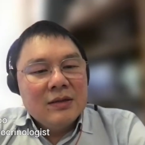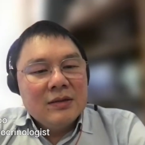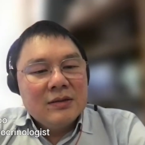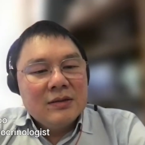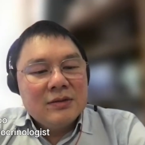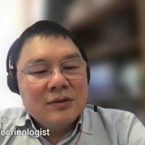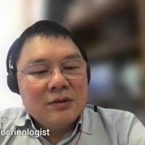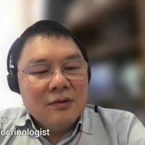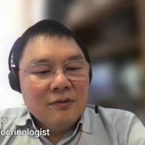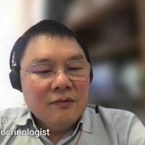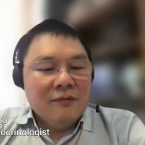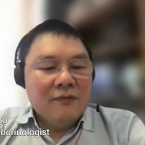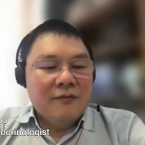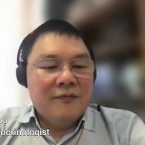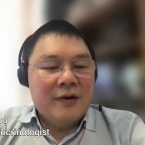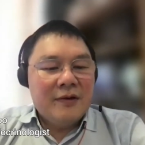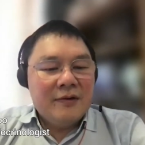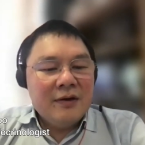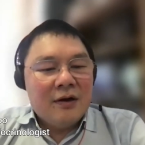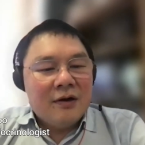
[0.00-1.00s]
So
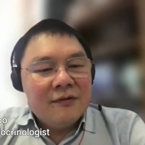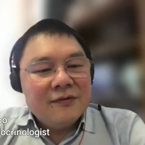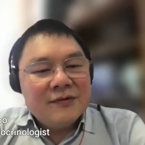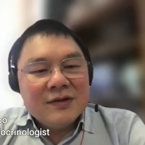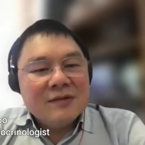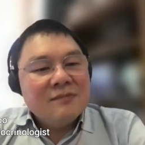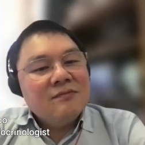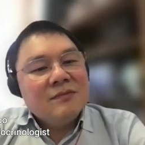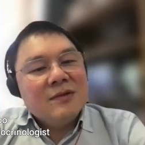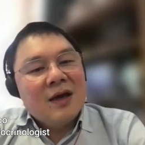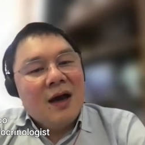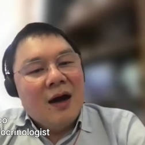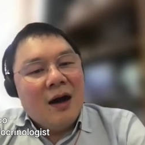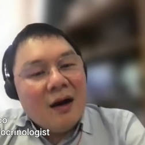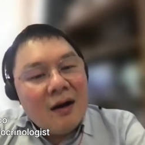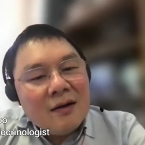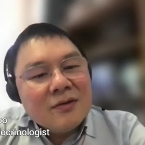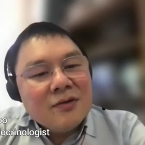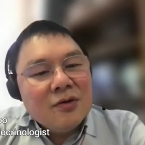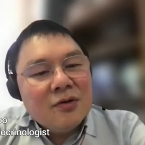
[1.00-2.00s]
very often there
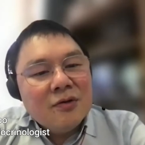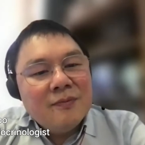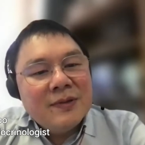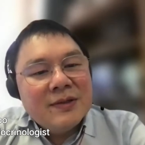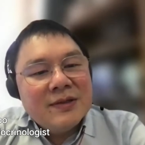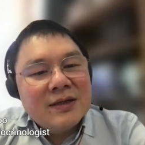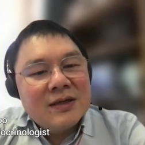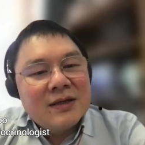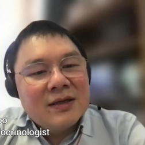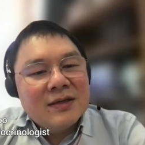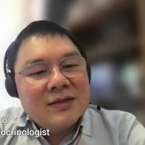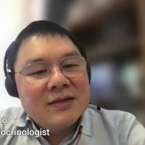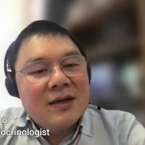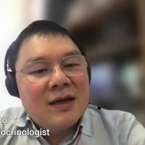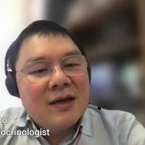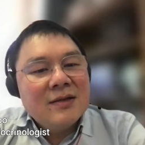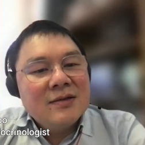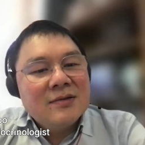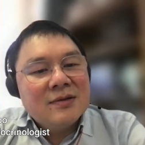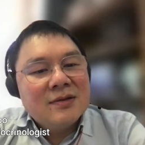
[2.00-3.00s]
are no particular
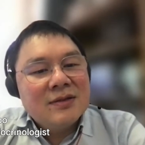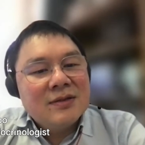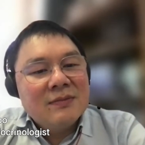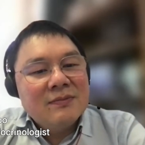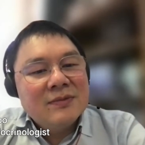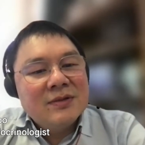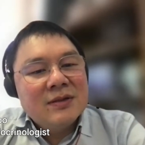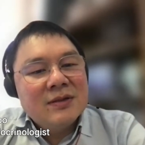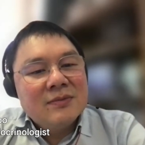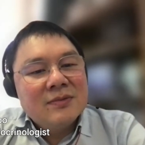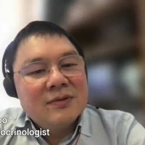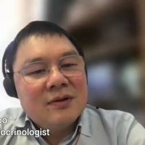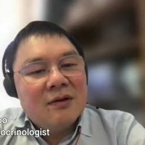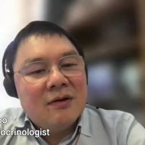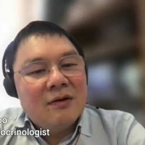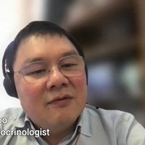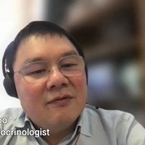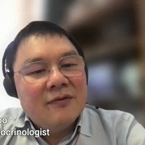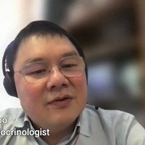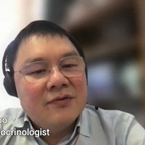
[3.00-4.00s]
signs or symptoms
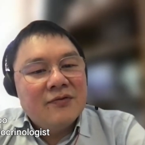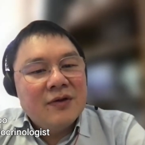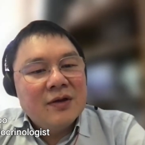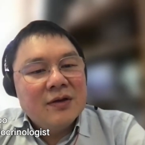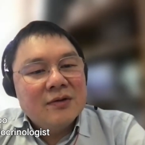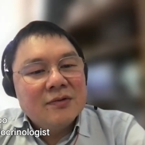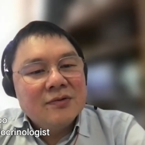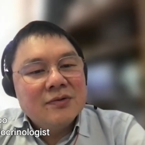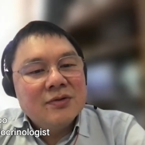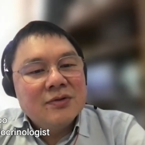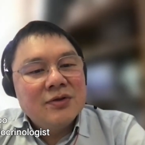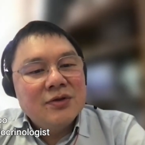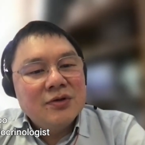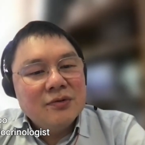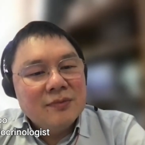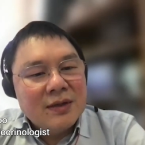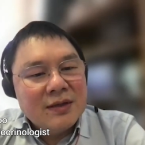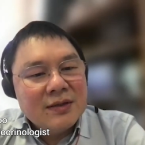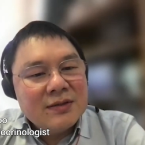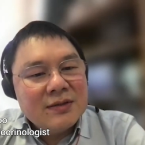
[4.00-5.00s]
of adrenal
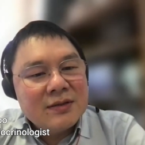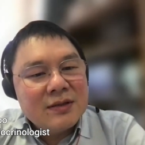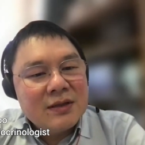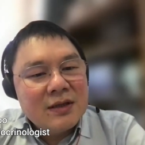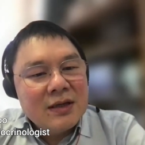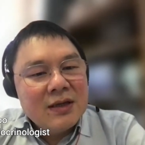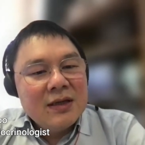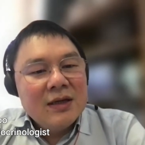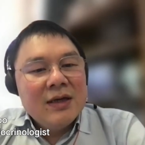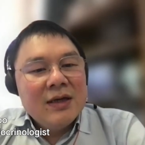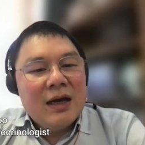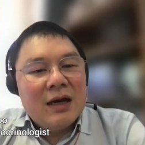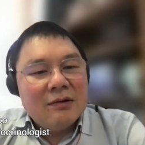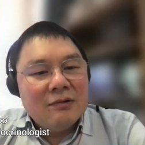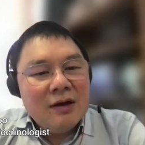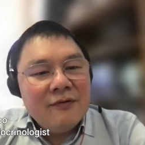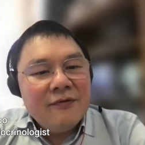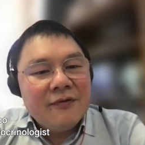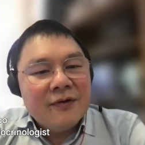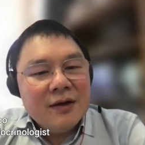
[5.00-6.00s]
tumors.
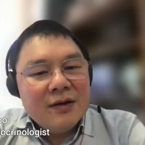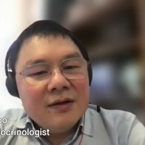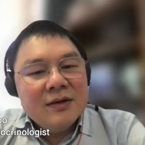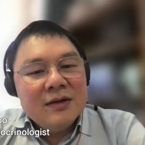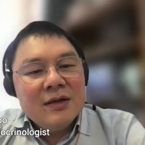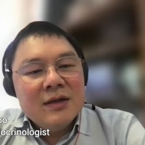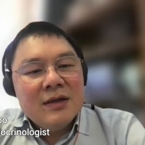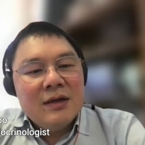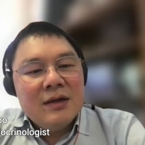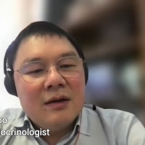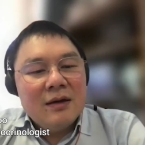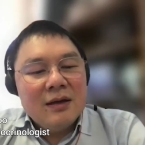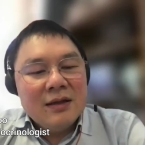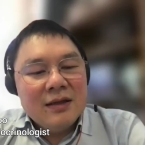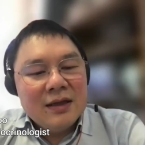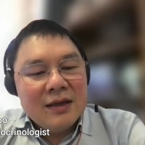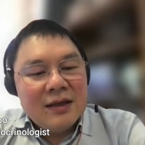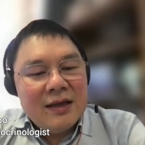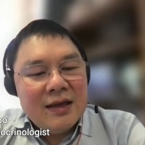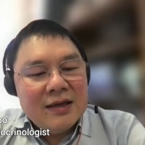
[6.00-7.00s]
However, in
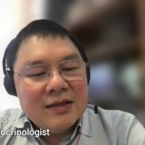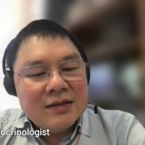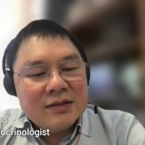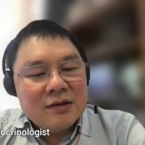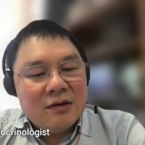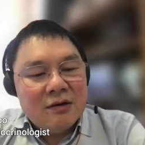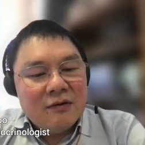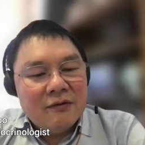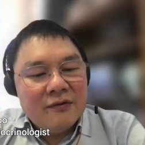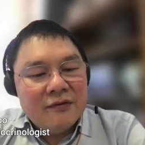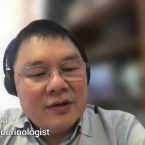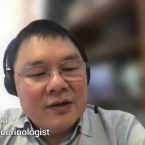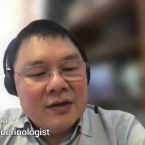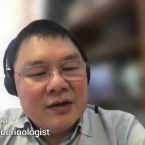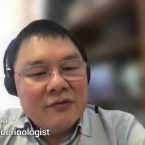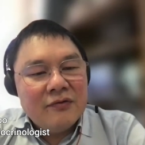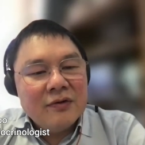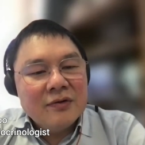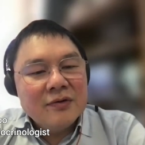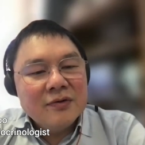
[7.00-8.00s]
the case of an
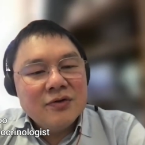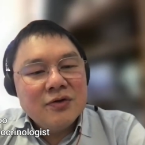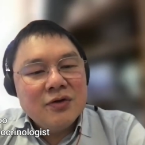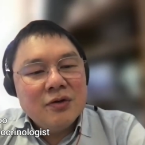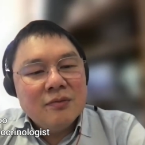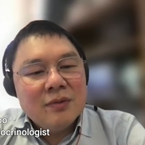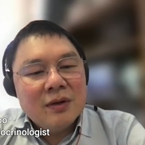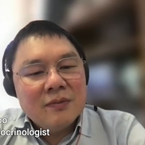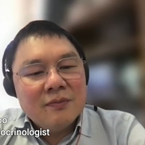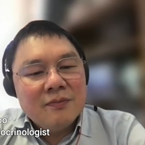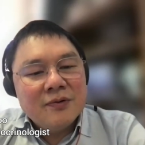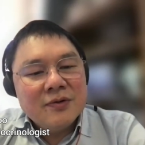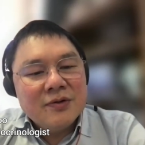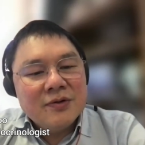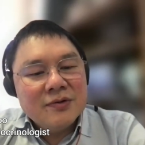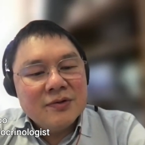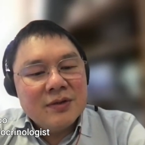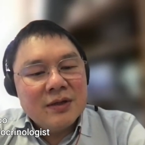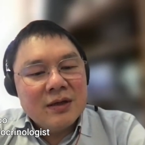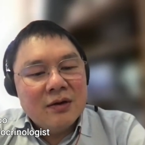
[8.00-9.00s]
adrenal tumor
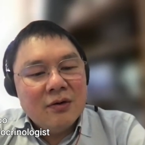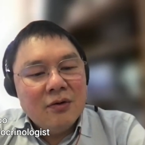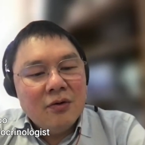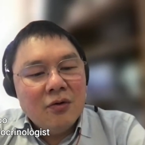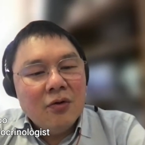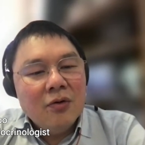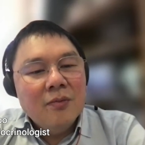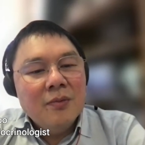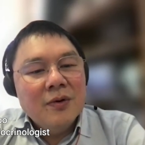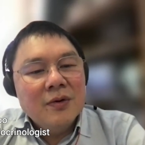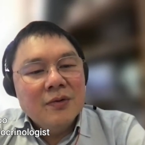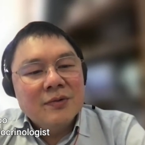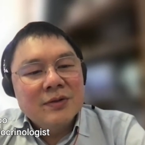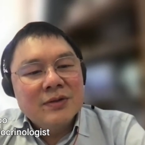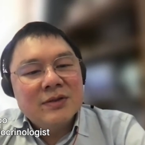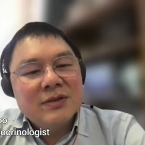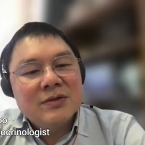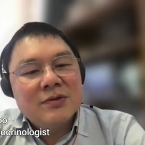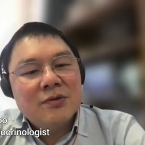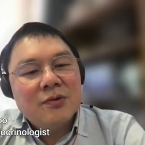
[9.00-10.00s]
producing a hormone
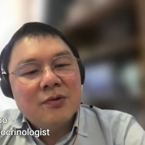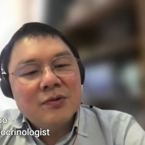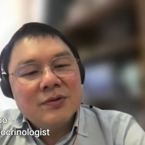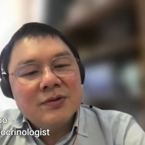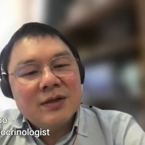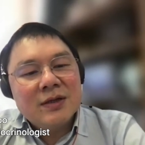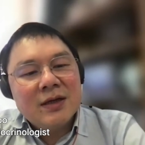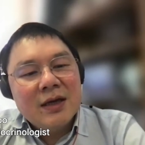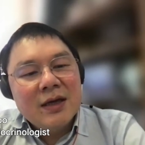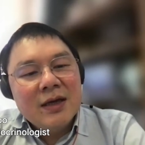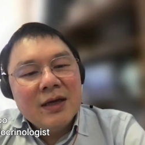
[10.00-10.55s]
which is causing